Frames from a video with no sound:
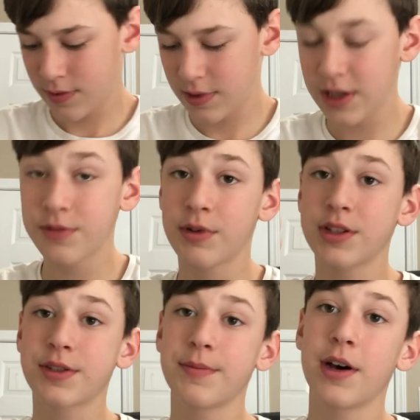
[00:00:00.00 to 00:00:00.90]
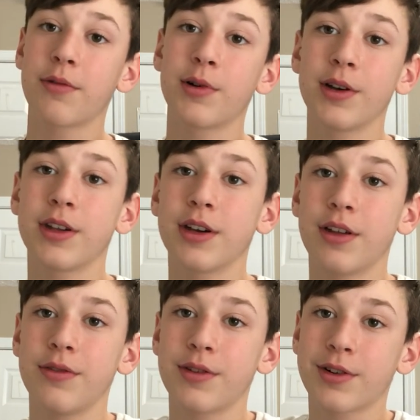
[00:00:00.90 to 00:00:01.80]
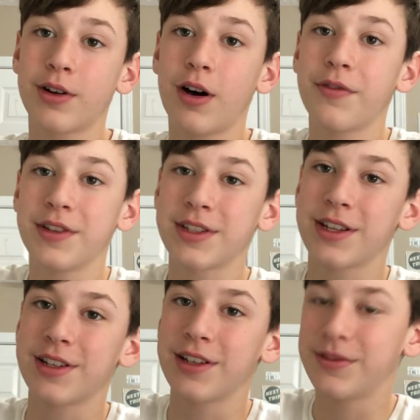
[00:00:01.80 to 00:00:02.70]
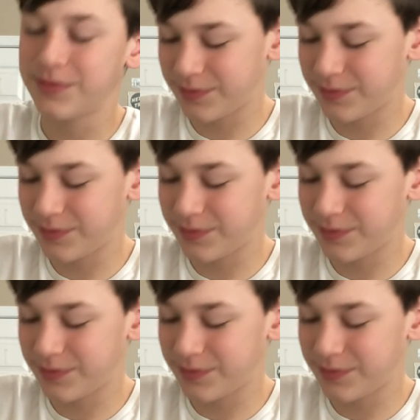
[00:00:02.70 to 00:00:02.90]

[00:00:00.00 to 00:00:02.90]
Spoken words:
These ones smell really good. They're coffee scented.